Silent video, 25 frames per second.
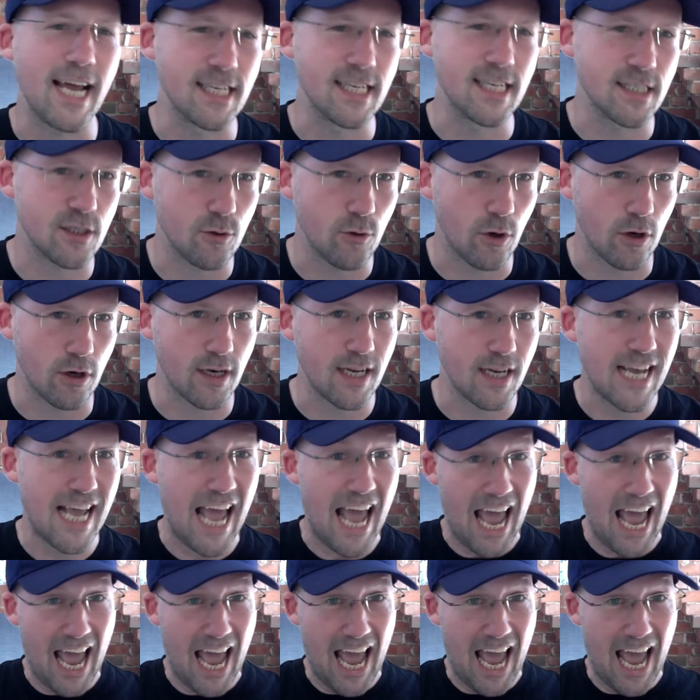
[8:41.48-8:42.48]
and so on.
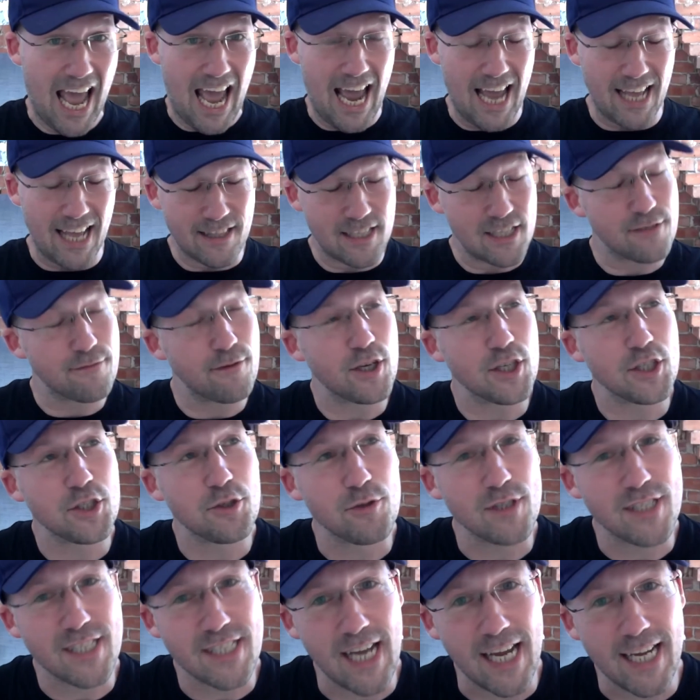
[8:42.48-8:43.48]
And this
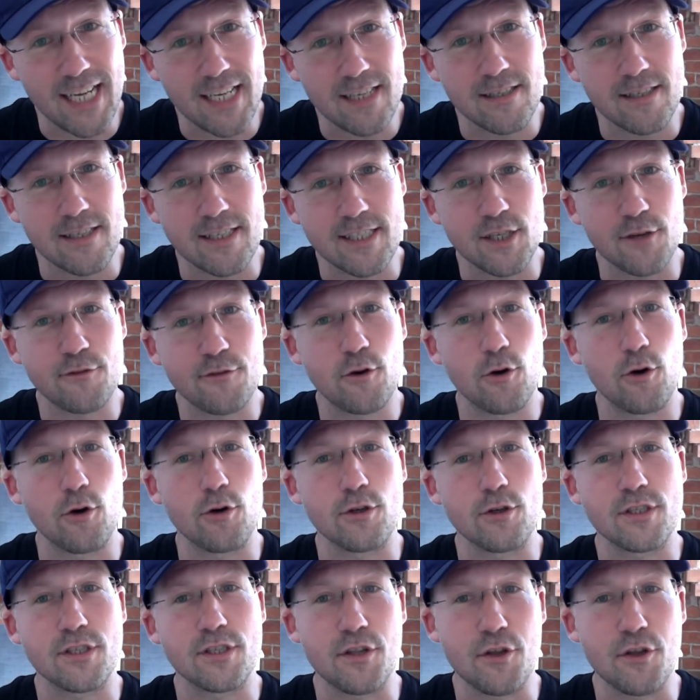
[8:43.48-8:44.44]
virtuous cycle is, of course,